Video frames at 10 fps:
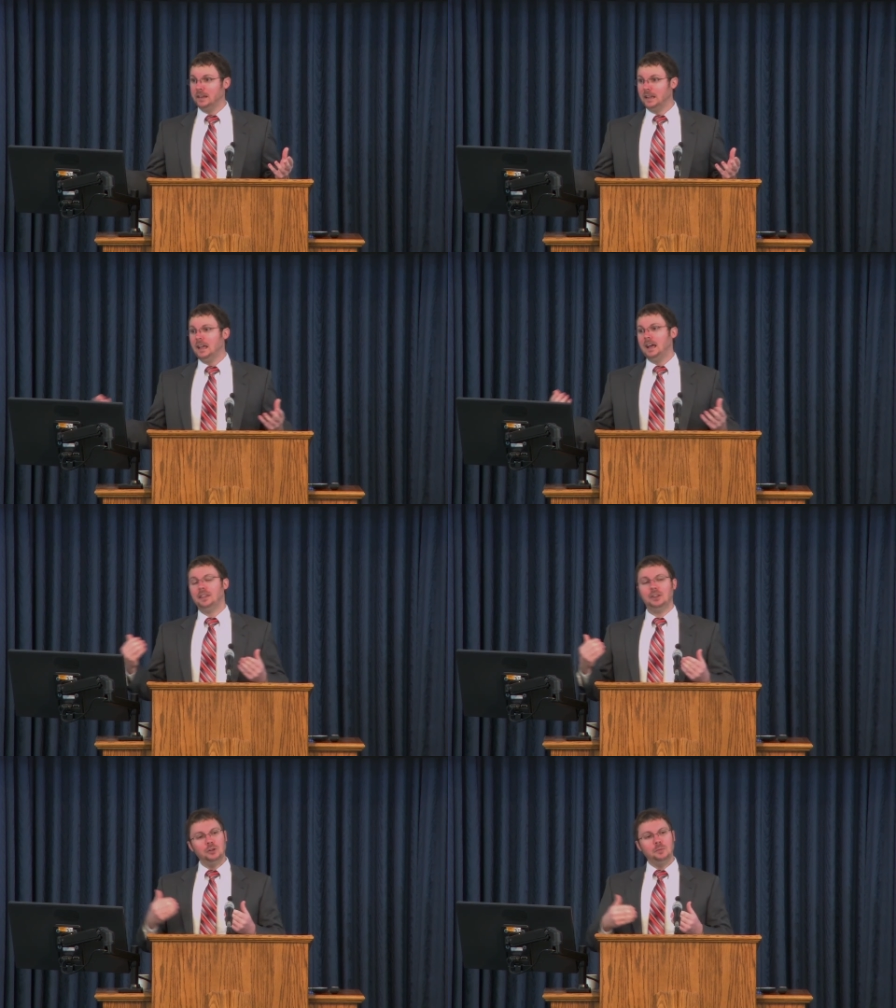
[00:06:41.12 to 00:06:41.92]
The
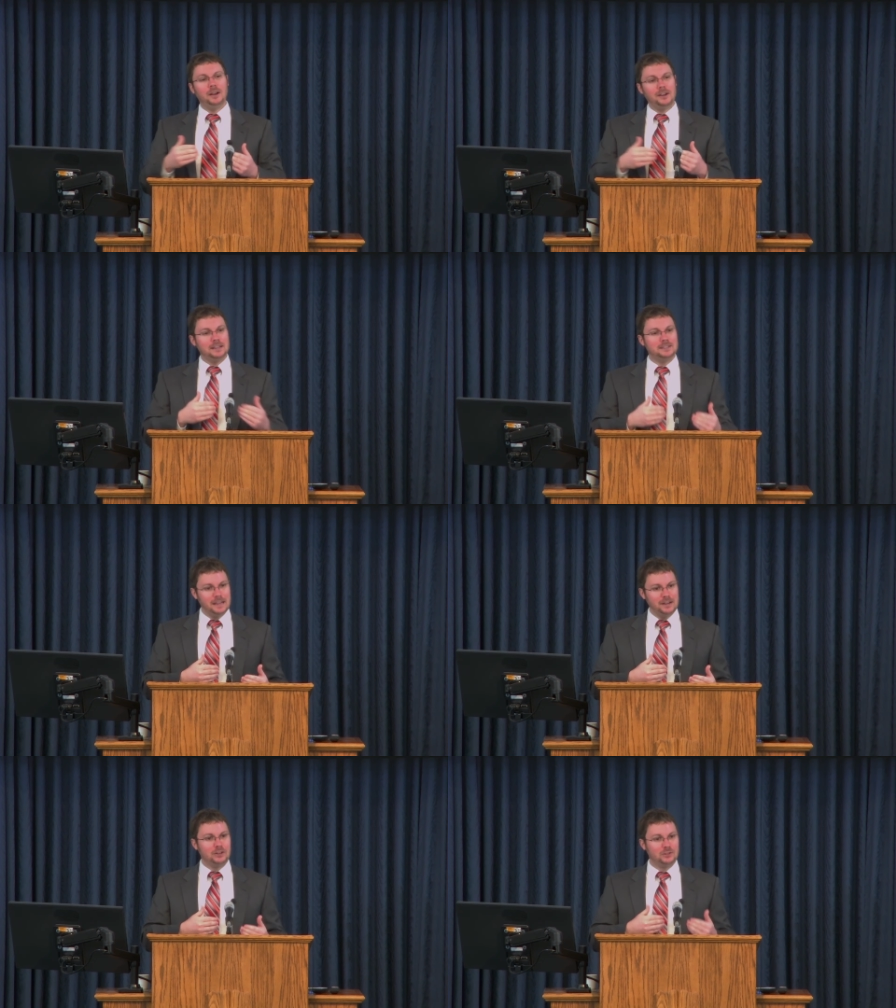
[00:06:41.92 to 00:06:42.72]
New American
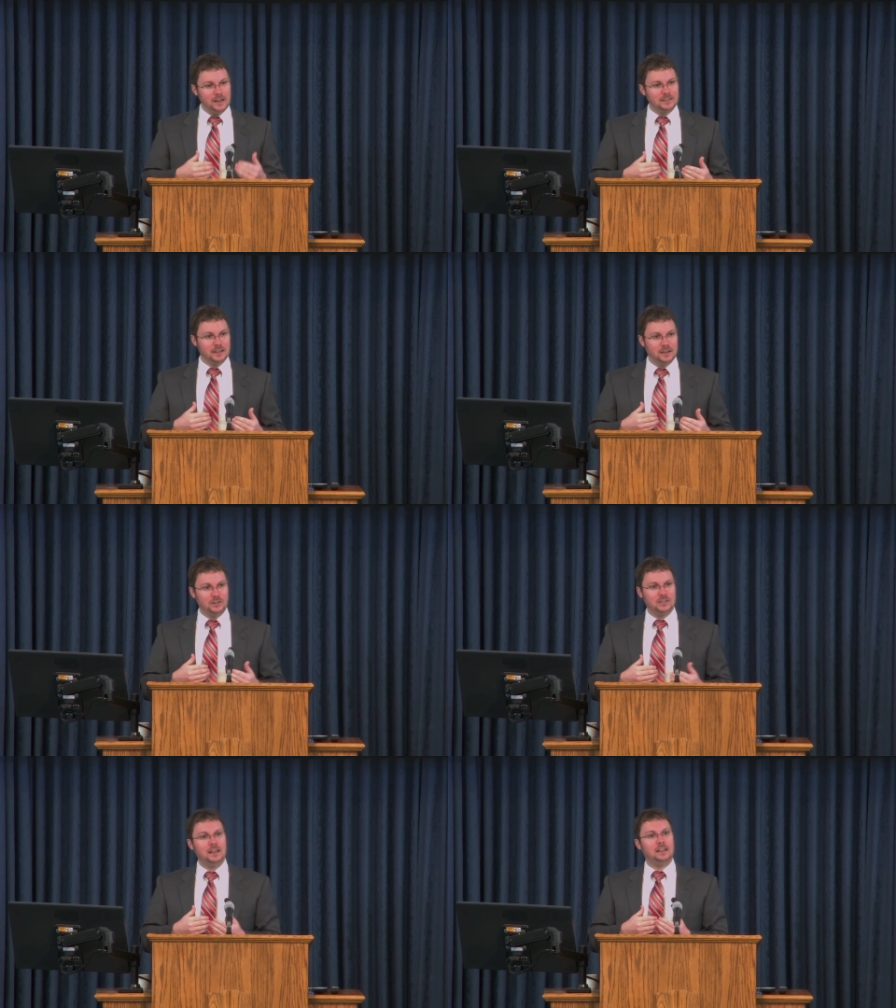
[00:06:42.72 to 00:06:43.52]
Standard translators,
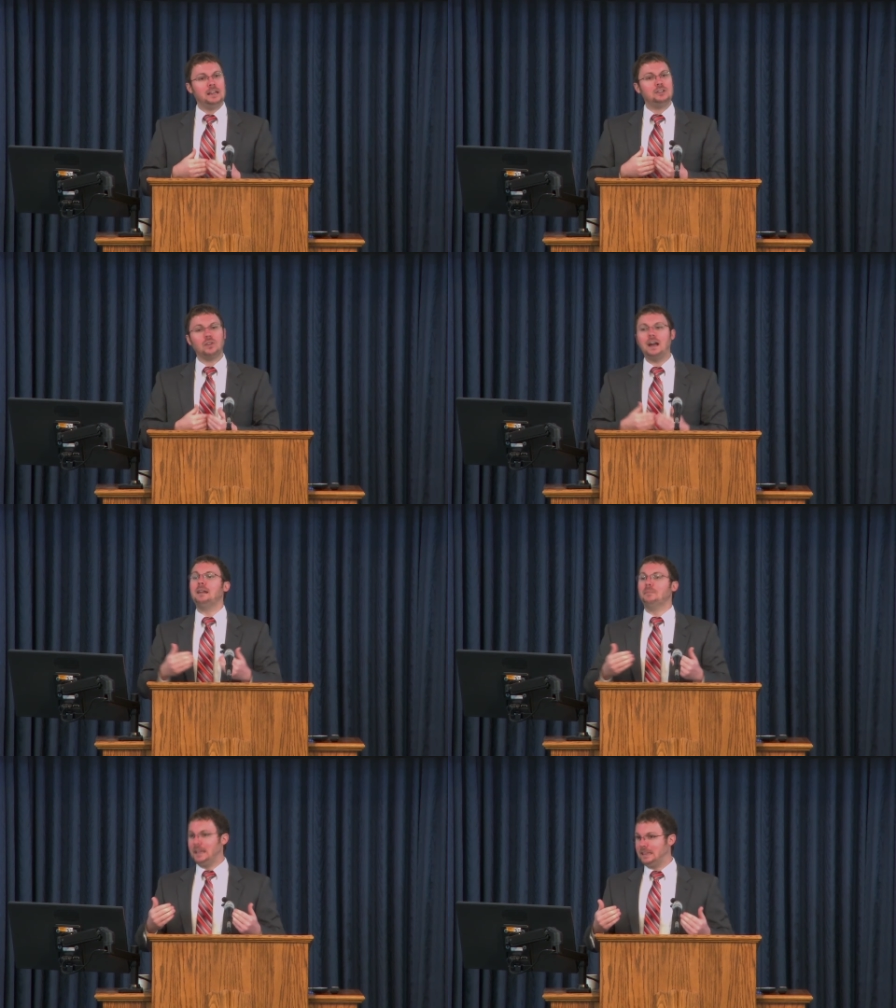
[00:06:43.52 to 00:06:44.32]
they try to
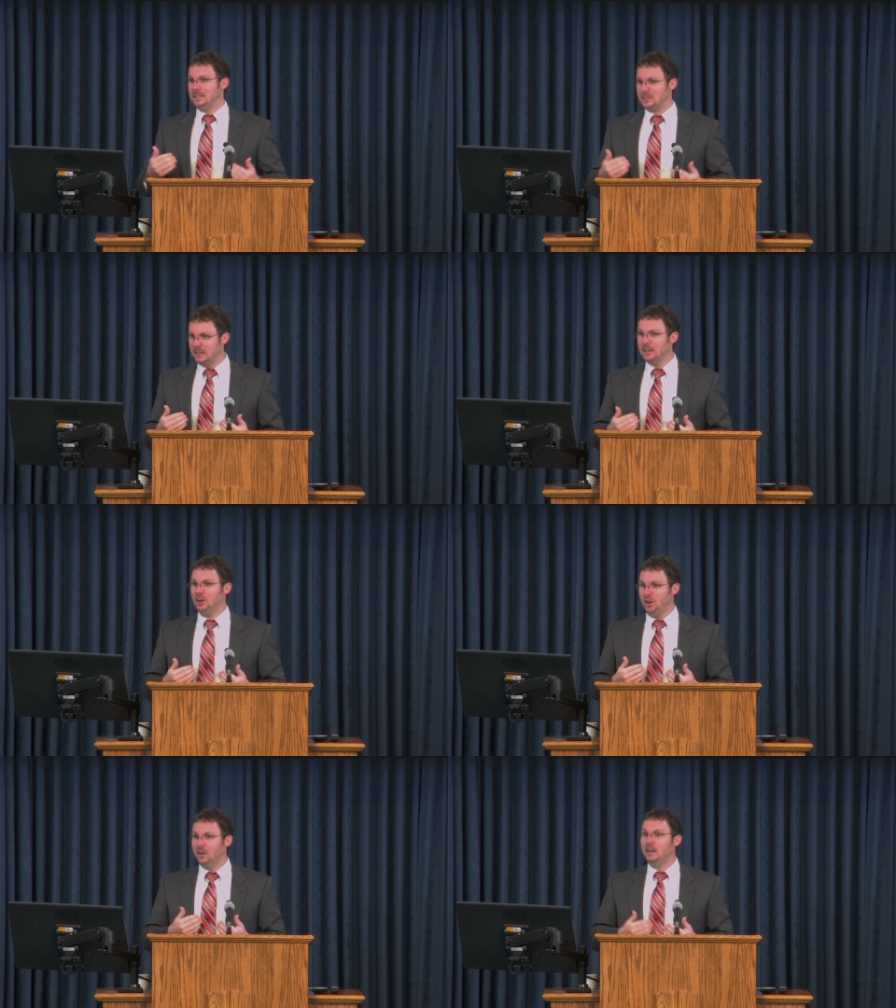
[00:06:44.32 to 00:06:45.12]
make this
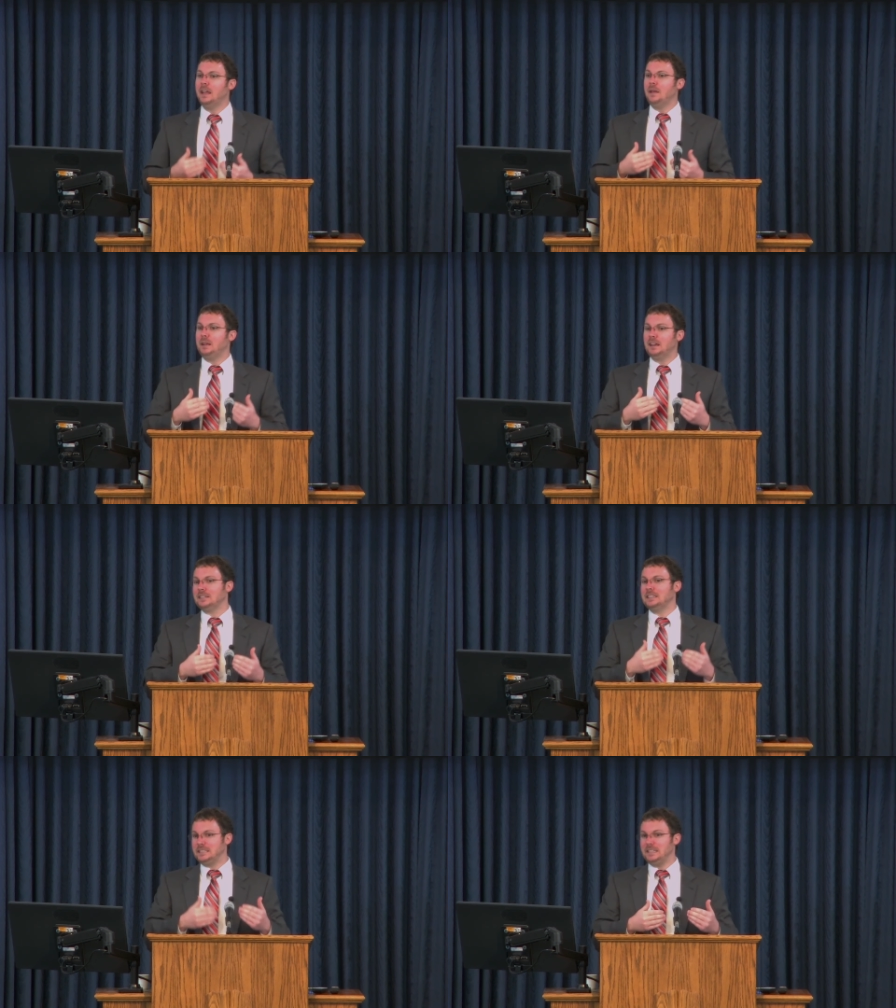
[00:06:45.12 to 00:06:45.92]
clearer because
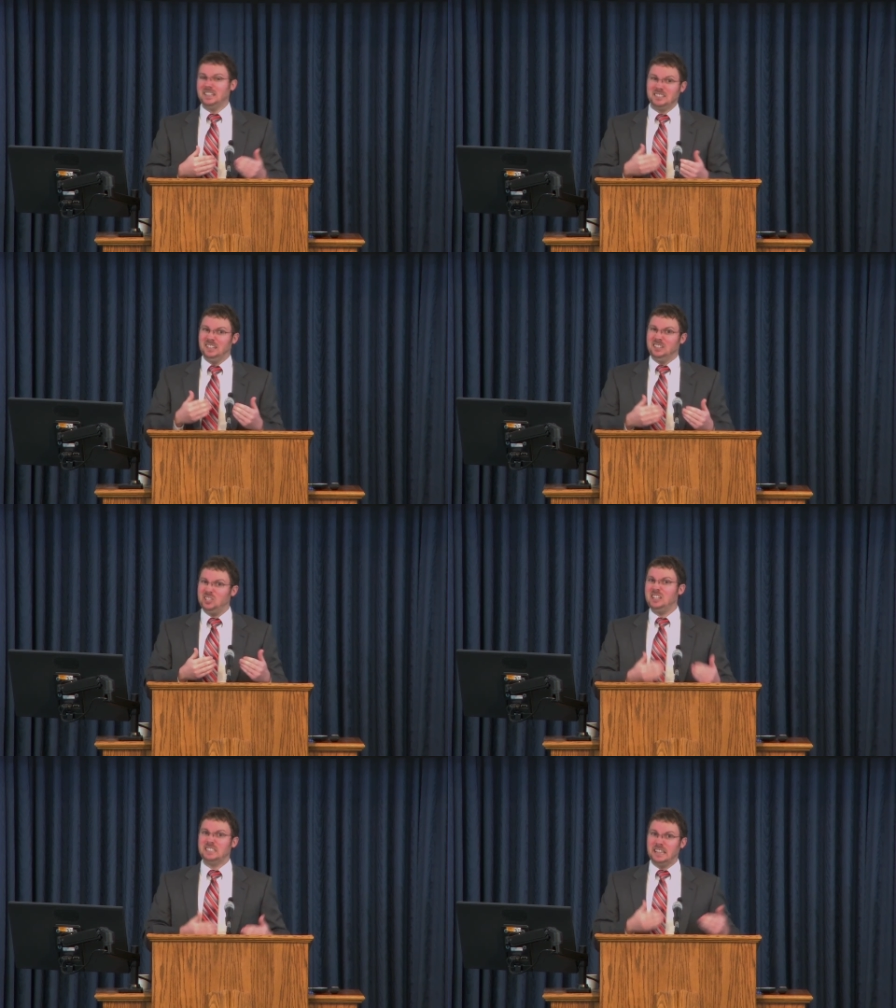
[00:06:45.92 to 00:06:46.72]
it says that
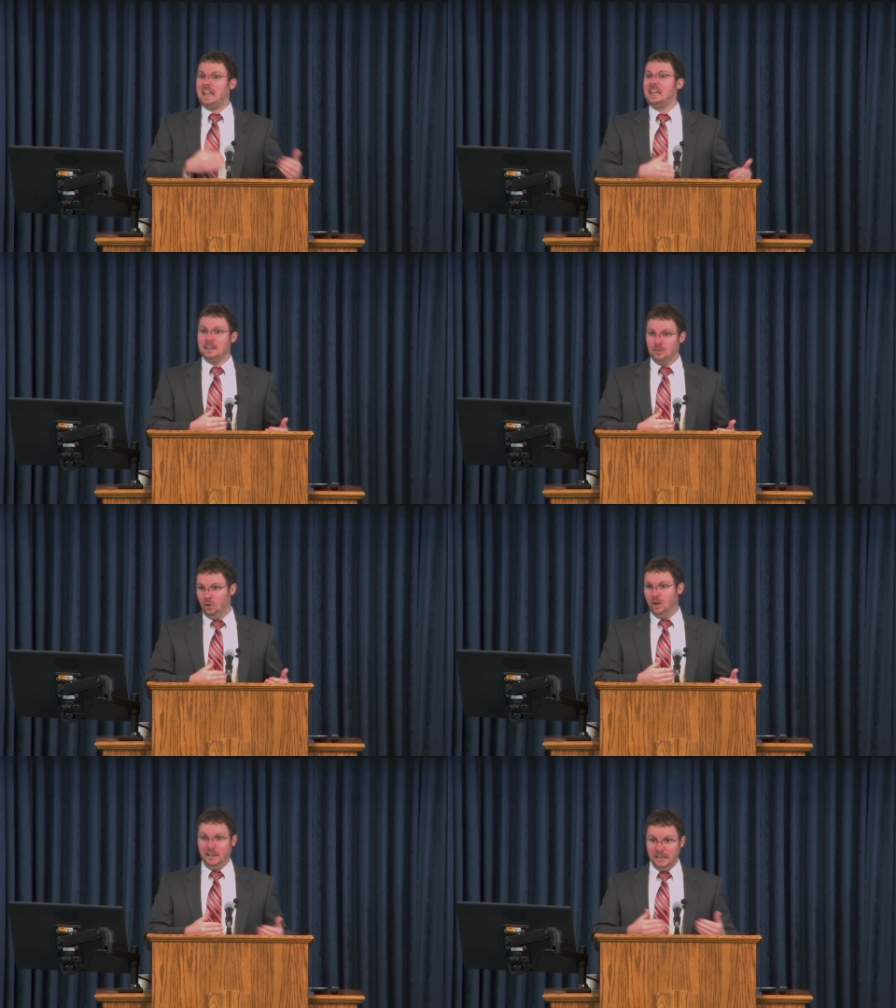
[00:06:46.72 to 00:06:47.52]
she's the hated
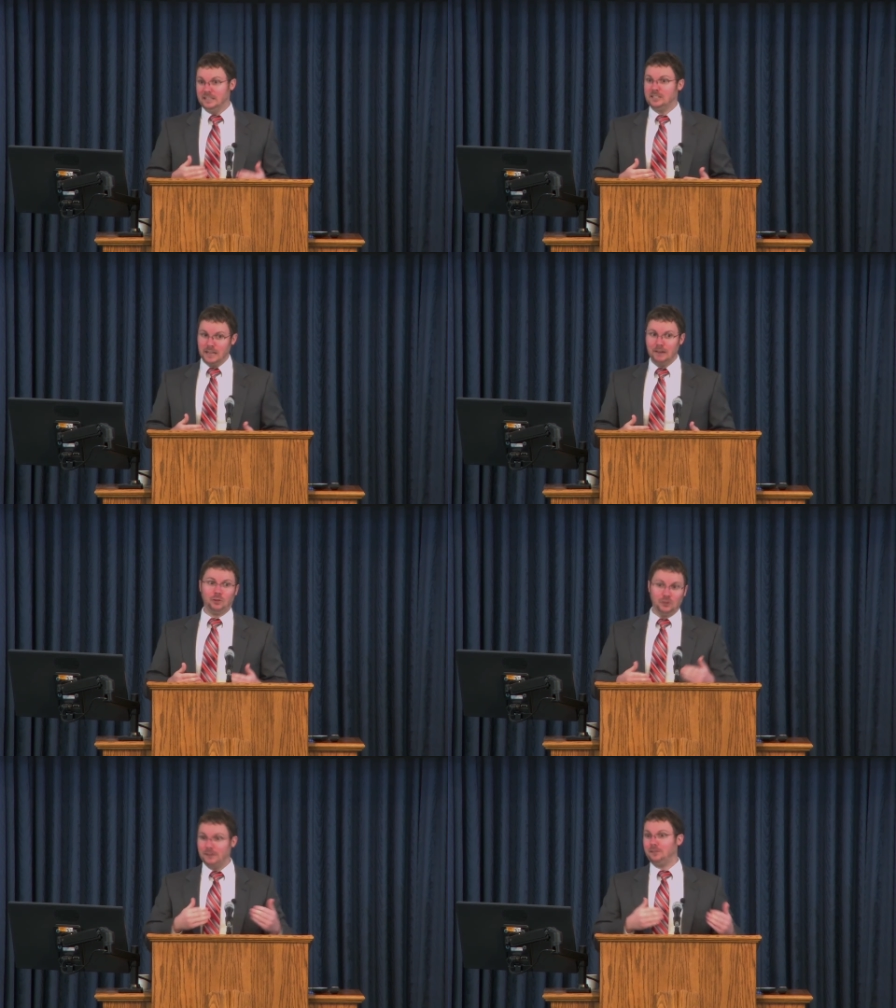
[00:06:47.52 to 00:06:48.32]
one in several
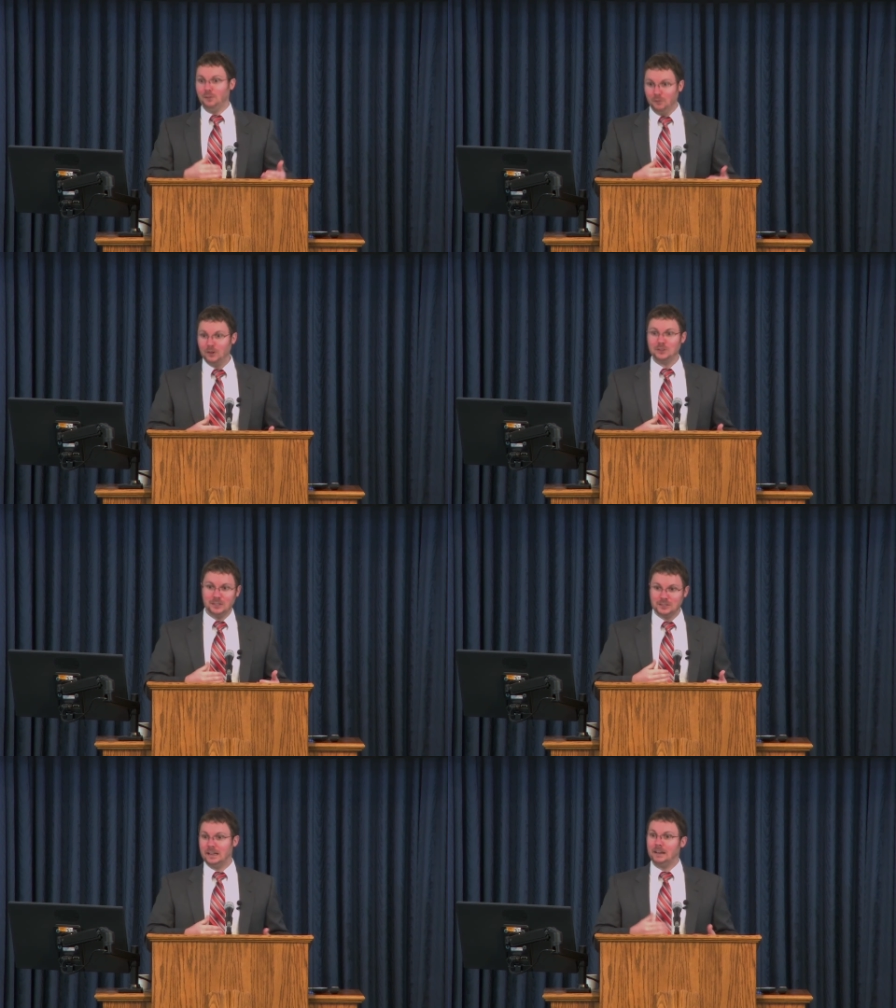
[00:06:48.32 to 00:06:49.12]
different
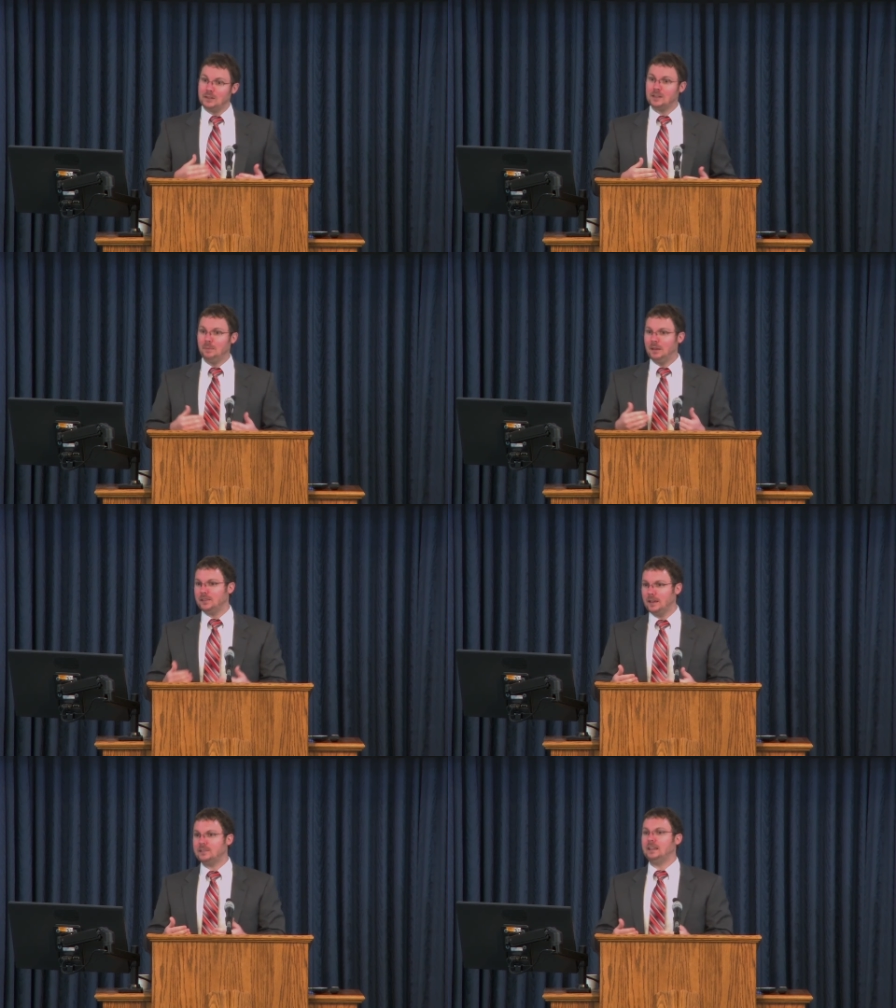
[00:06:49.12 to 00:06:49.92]
verses, and every time it
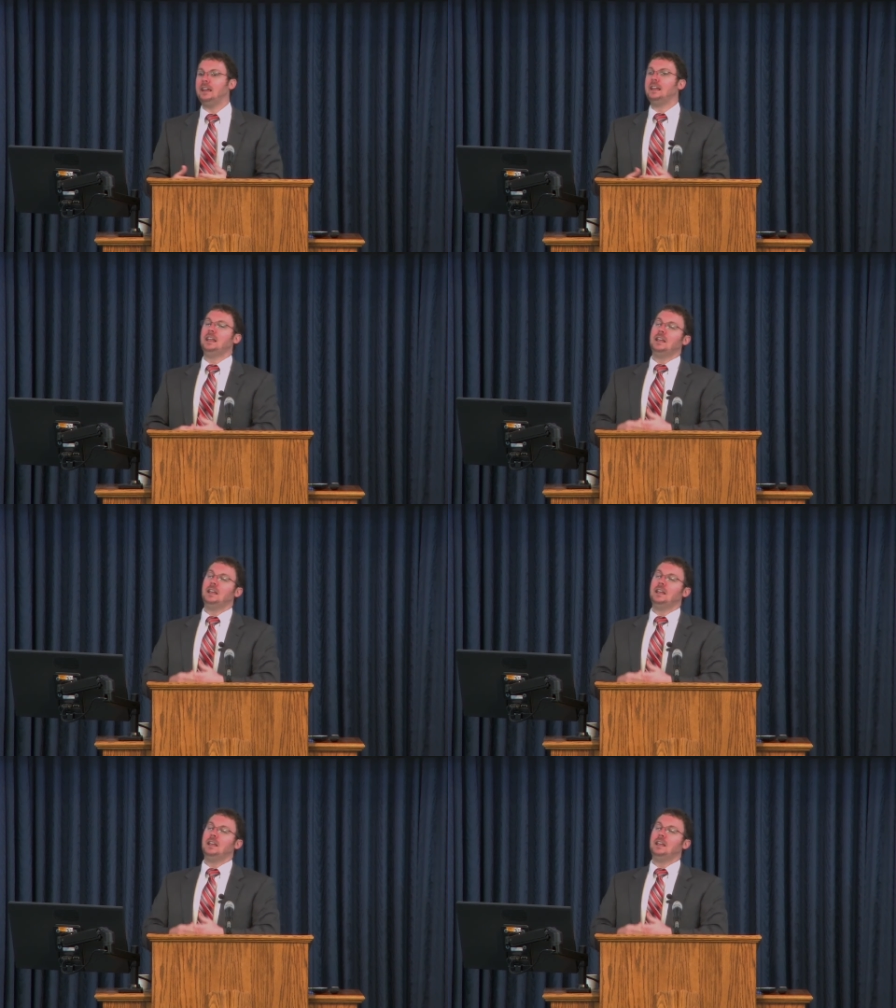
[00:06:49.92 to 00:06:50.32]
says that,